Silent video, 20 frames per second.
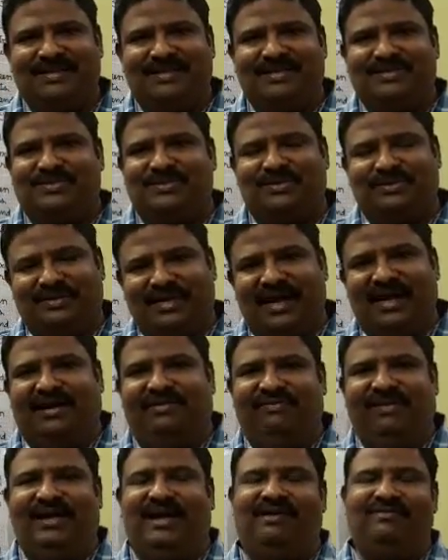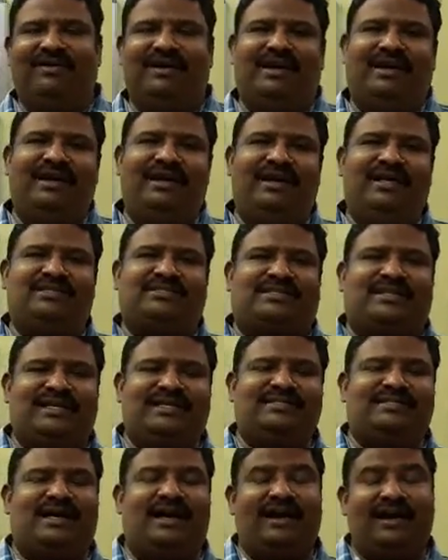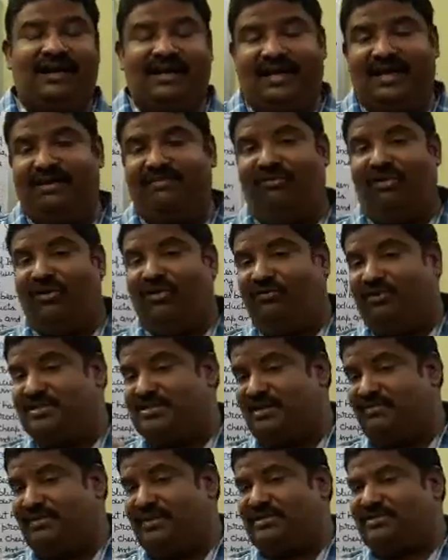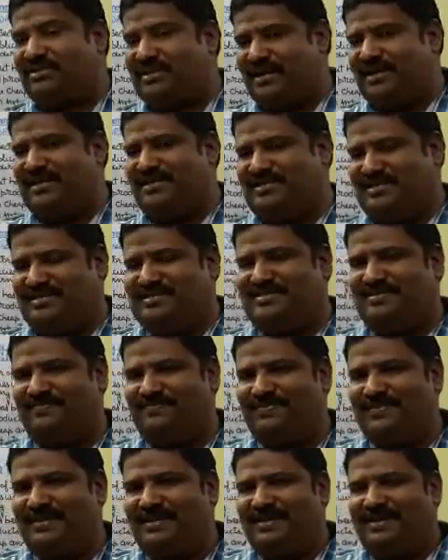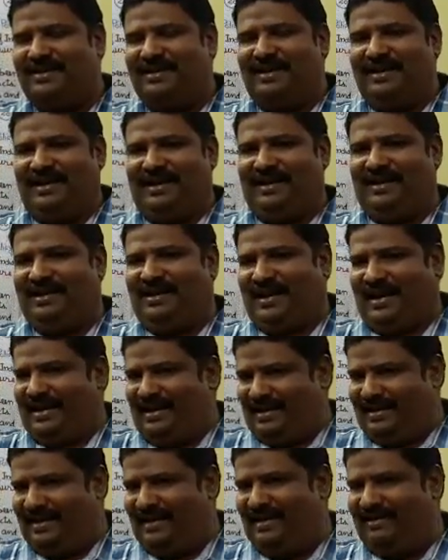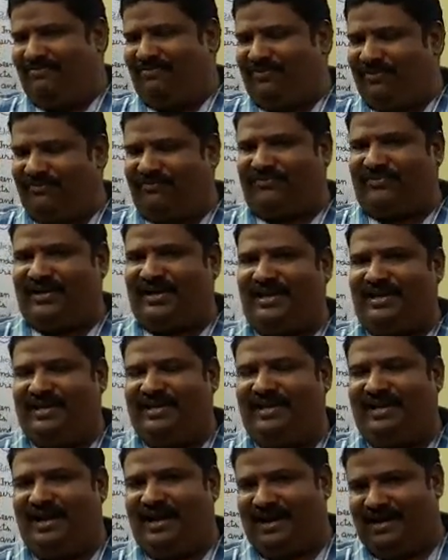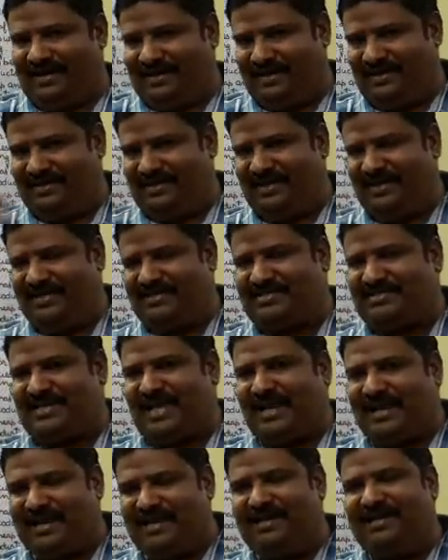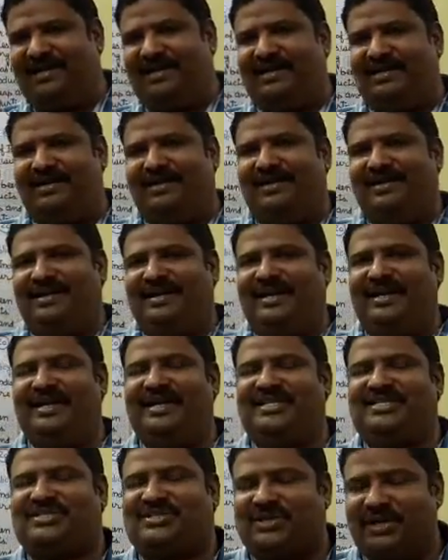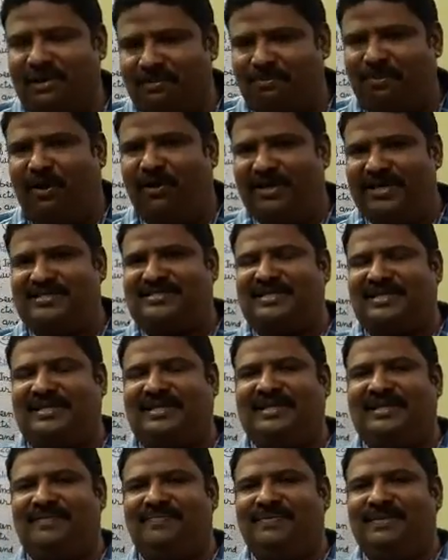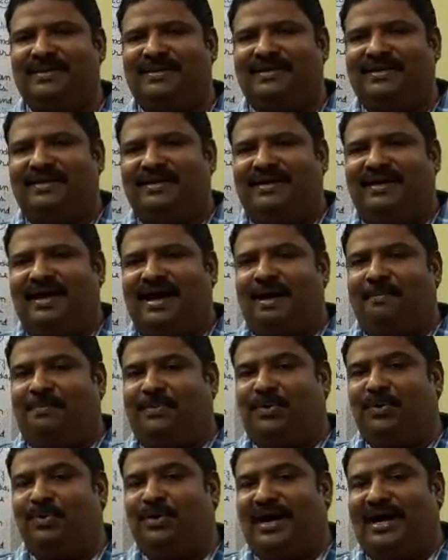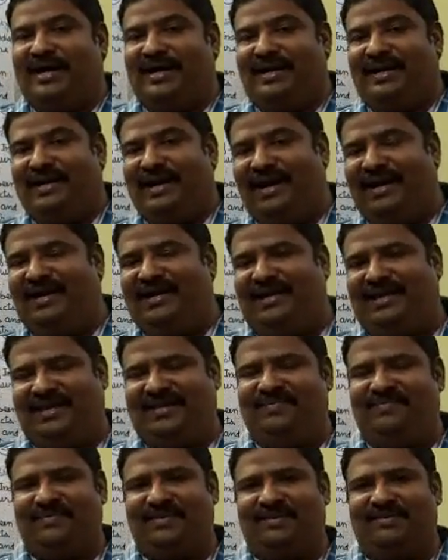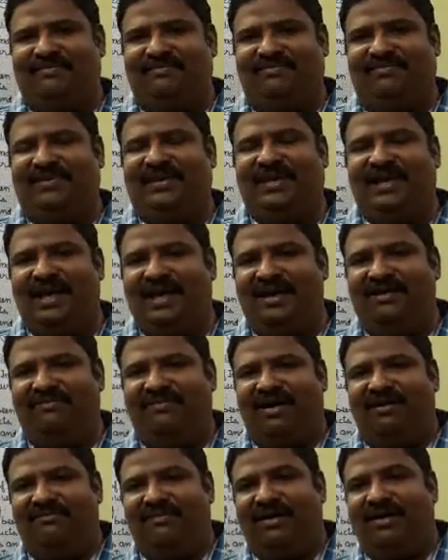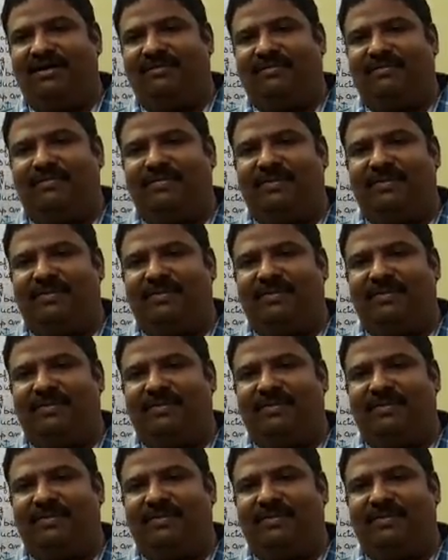So that way our industries, earlier what was our strategies? In 1950 and in the second industrial policy up to 1990, we have our